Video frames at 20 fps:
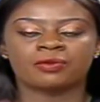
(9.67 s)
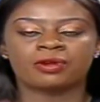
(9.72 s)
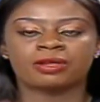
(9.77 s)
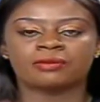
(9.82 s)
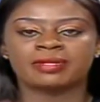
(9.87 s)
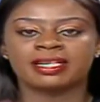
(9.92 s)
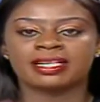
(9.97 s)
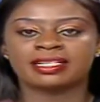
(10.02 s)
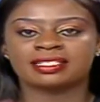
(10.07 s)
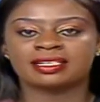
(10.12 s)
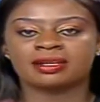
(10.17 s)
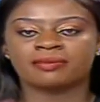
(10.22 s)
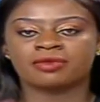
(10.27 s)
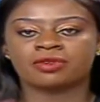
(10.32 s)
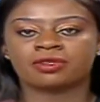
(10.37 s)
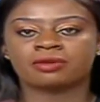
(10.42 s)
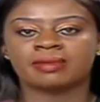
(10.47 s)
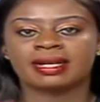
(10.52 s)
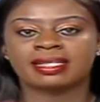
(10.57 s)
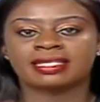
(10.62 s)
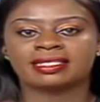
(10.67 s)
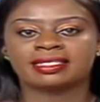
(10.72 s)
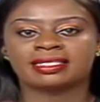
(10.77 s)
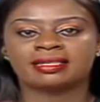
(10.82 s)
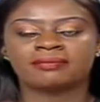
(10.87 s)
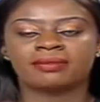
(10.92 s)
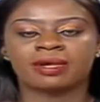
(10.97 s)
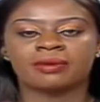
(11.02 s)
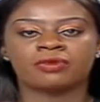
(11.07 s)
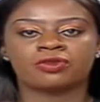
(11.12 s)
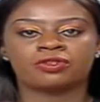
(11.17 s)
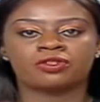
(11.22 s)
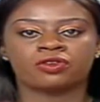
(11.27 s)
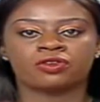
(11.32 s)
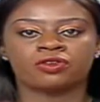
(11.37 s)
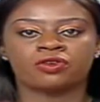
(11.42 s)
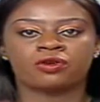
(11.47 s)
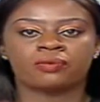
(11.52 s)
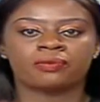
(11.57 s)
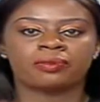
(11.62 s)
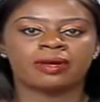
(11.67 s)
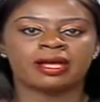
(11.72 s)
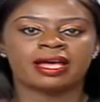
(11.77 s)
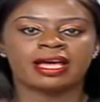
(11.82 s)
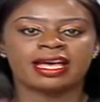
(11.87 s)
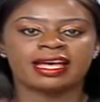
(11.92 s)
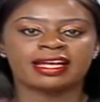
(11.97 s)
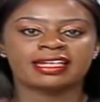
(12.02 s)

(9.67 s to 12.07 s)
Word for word: will be assembled by Simba Motor Corp,